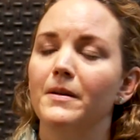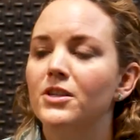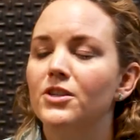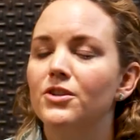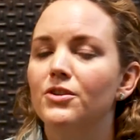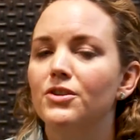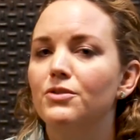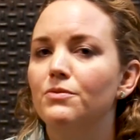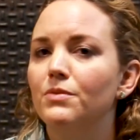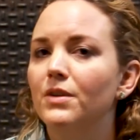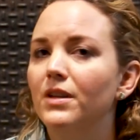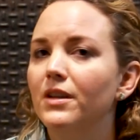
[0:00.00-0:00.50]
So
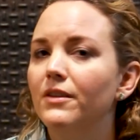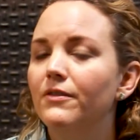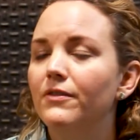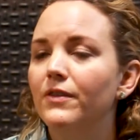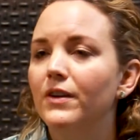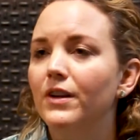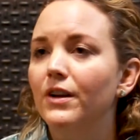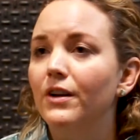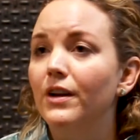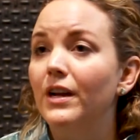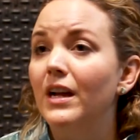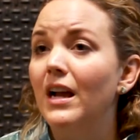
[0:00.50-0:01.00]
it's really
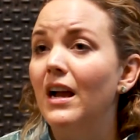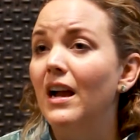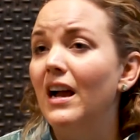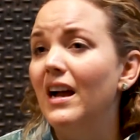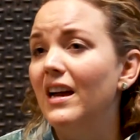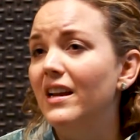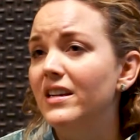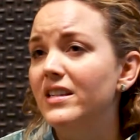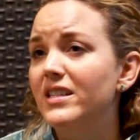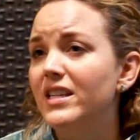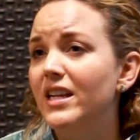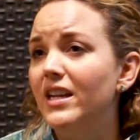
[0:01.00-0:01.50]
figuring out
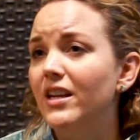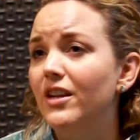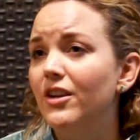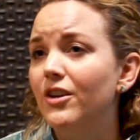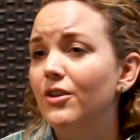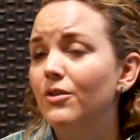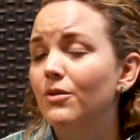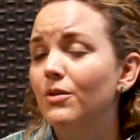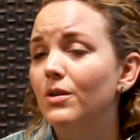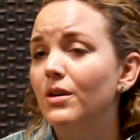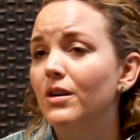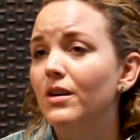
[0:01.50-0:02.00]
how to take
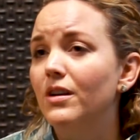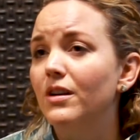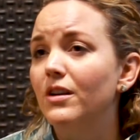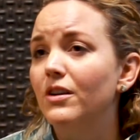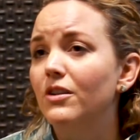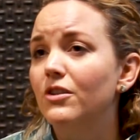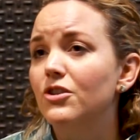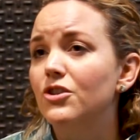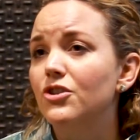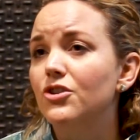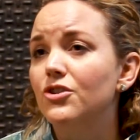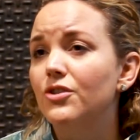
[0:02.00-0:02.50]
your
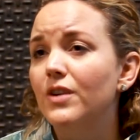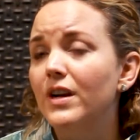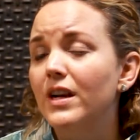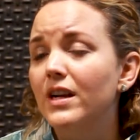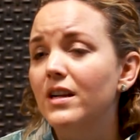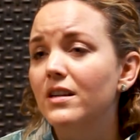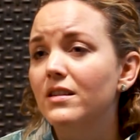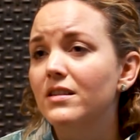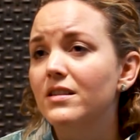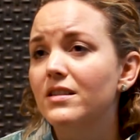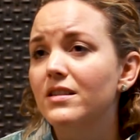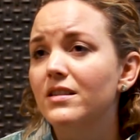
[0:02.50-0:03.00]

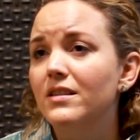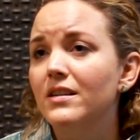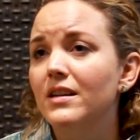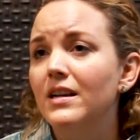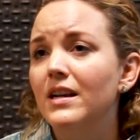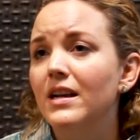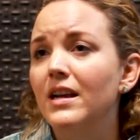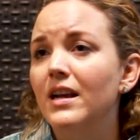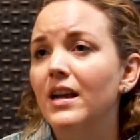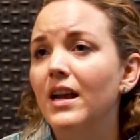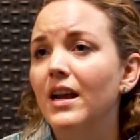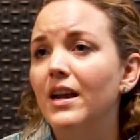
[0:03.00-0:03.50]
strengths
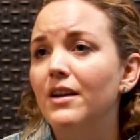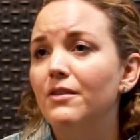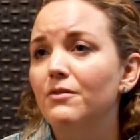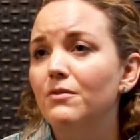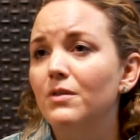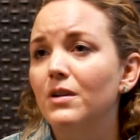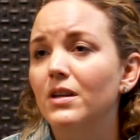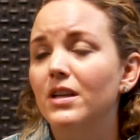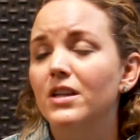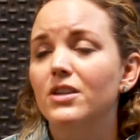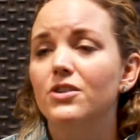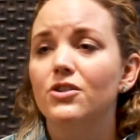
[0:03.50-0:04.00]
and
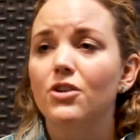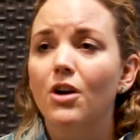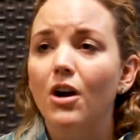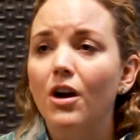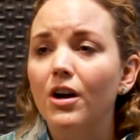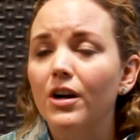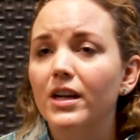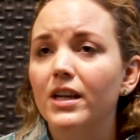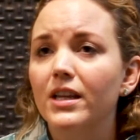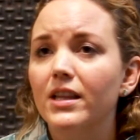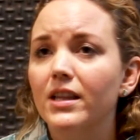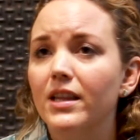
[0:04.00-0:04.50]
really
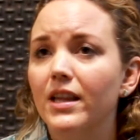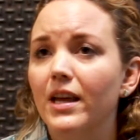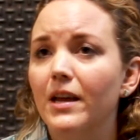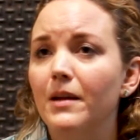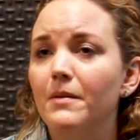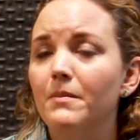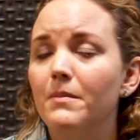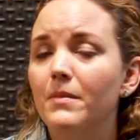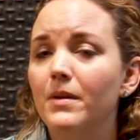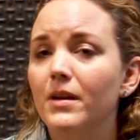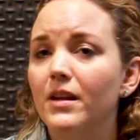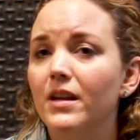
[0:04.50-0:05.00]
target
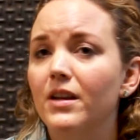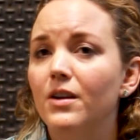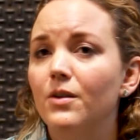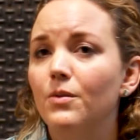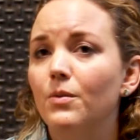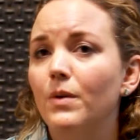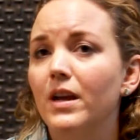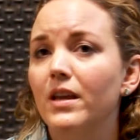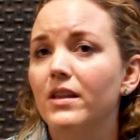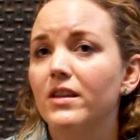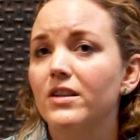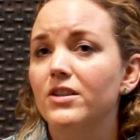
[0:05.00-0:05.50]
them in
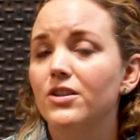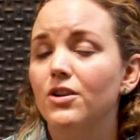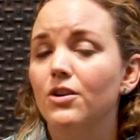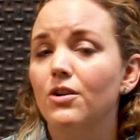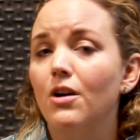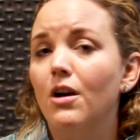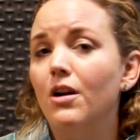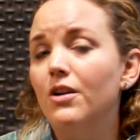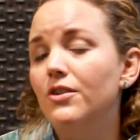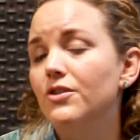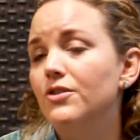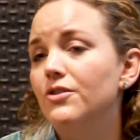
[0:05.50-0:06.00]
a way that's
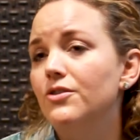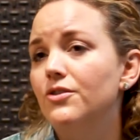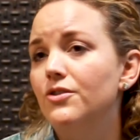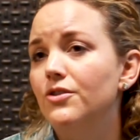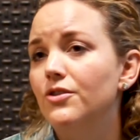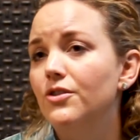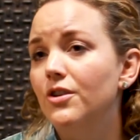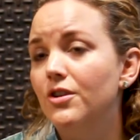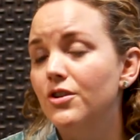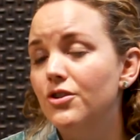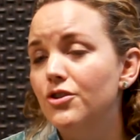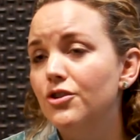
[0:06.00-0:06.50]

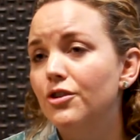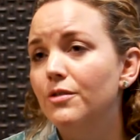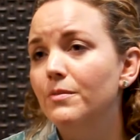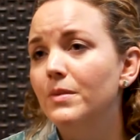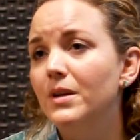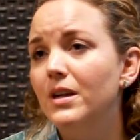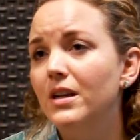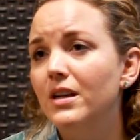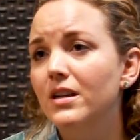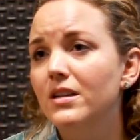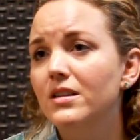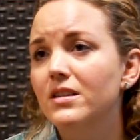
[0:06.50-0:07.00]

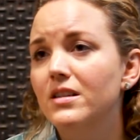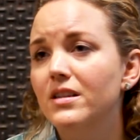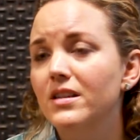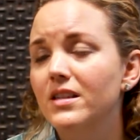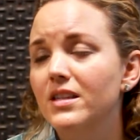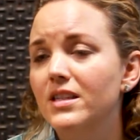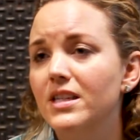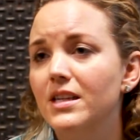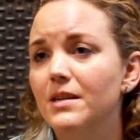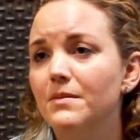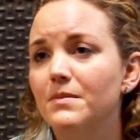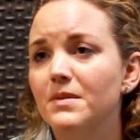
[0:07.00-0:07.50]
contributing to
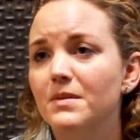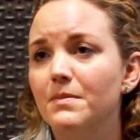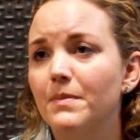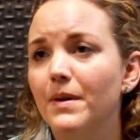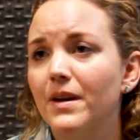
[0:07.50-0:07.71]
the team's